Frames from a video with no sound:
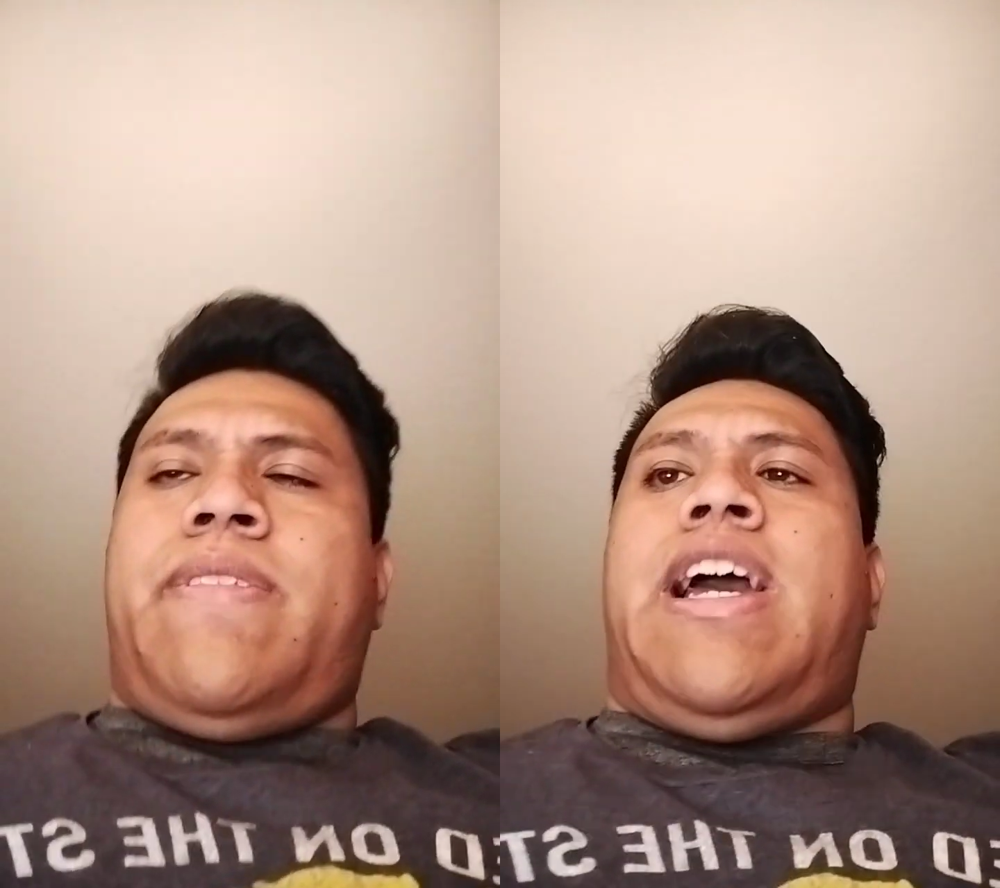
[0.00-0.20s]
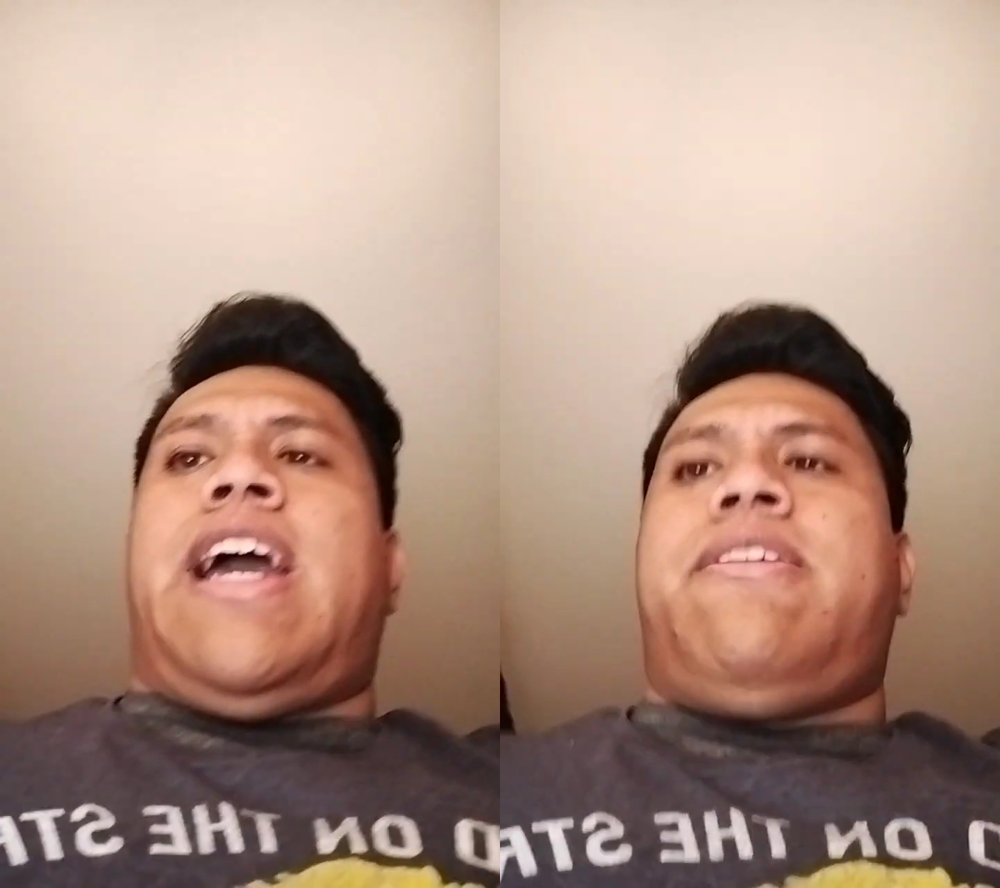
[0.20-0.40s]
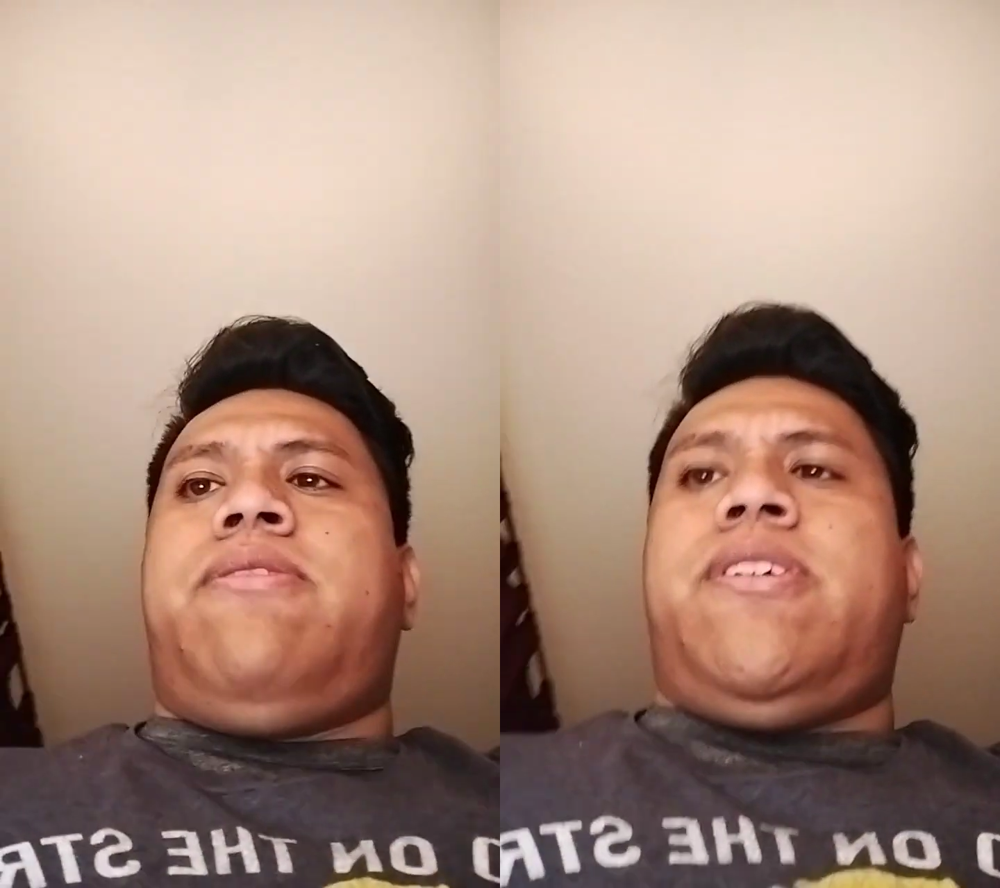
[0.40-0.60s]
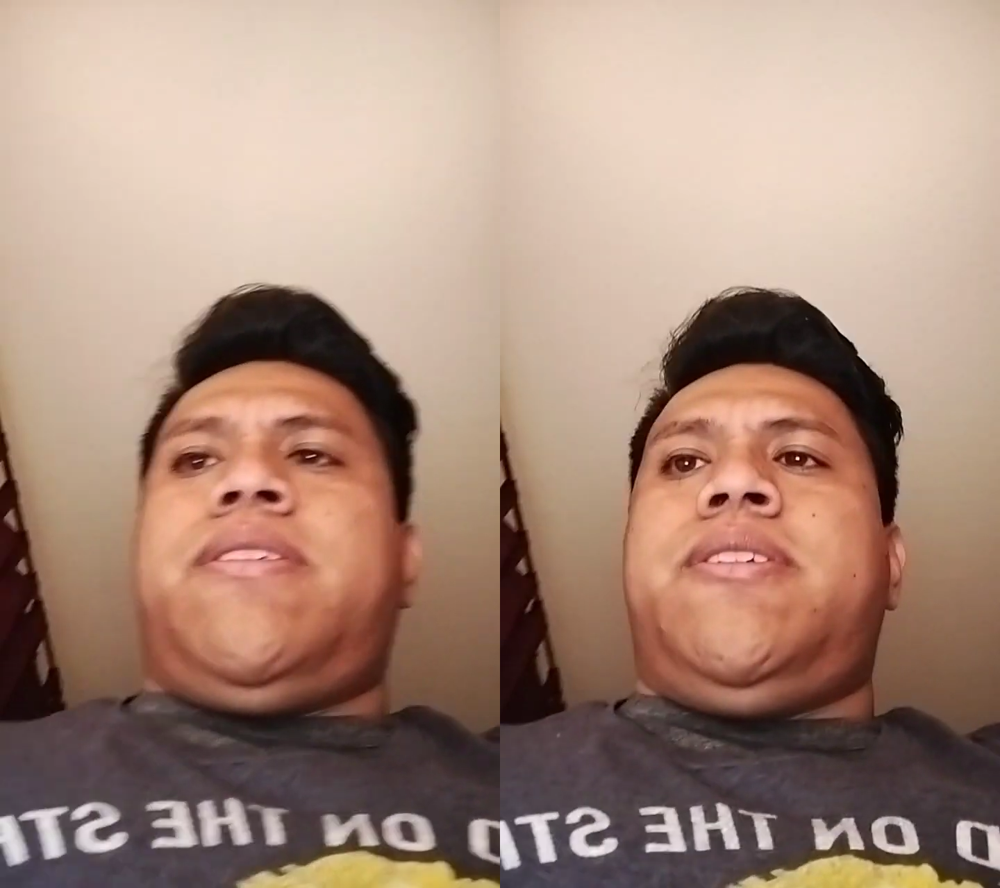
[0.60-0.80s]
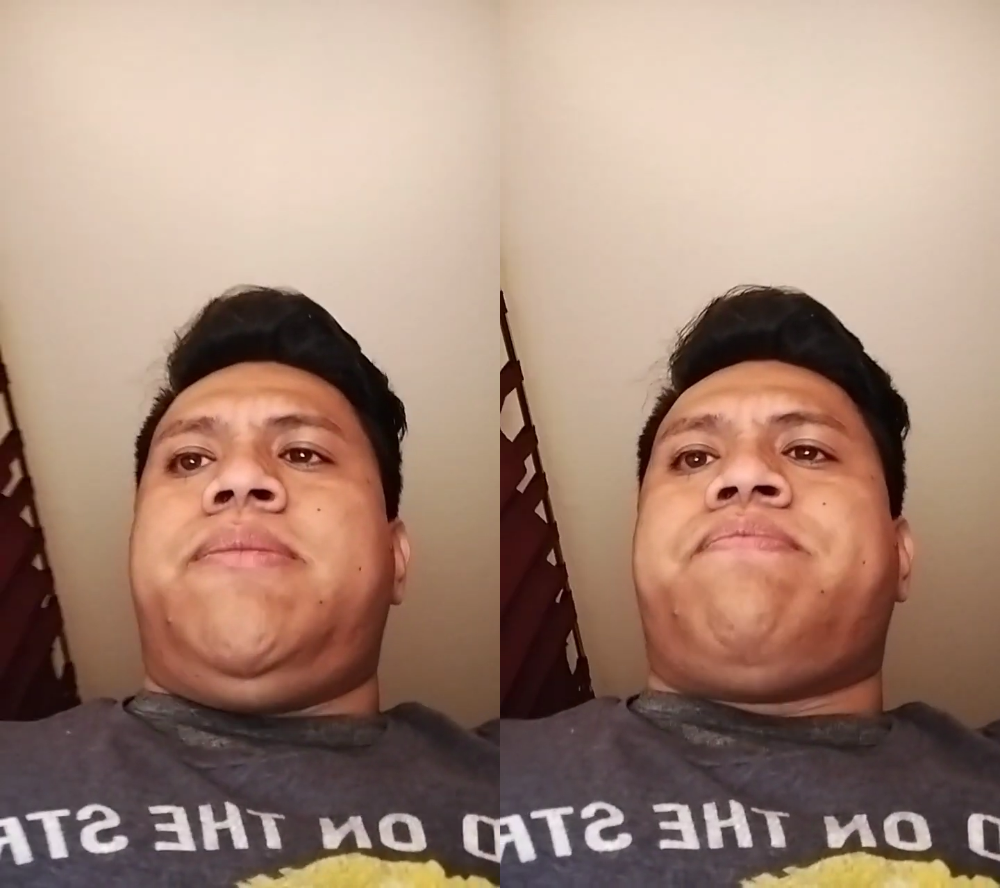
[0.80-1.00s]
I've
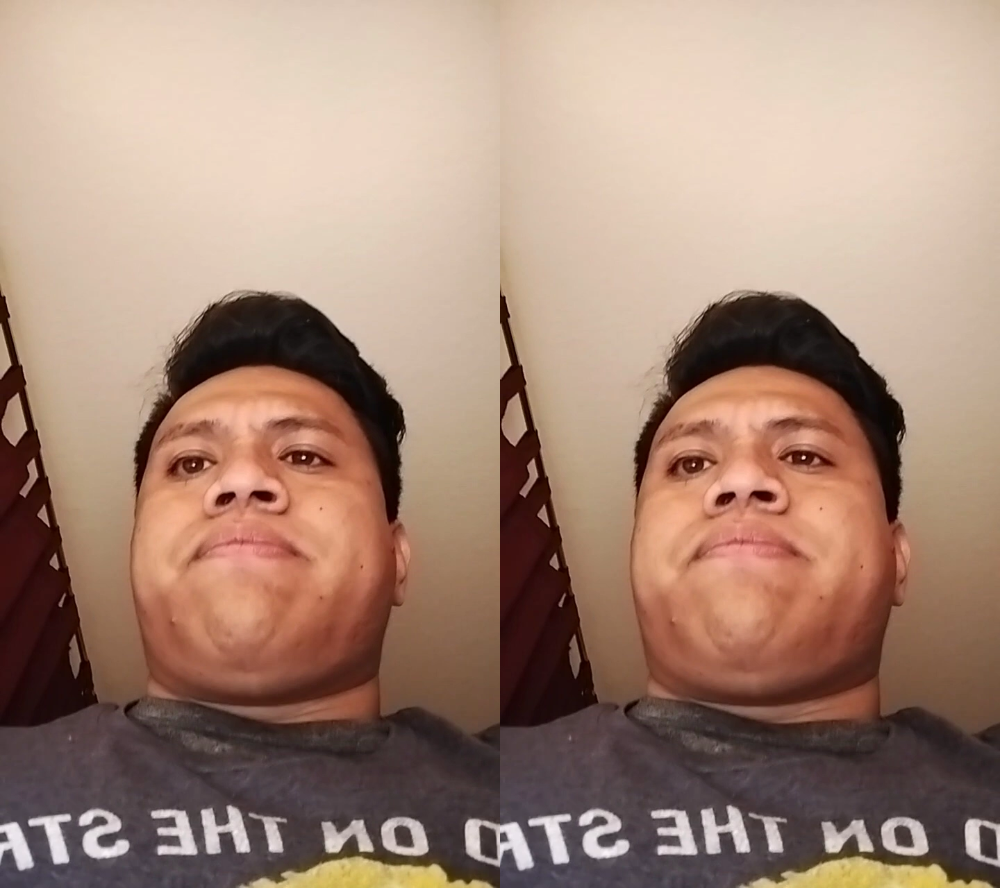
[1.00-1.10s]
learned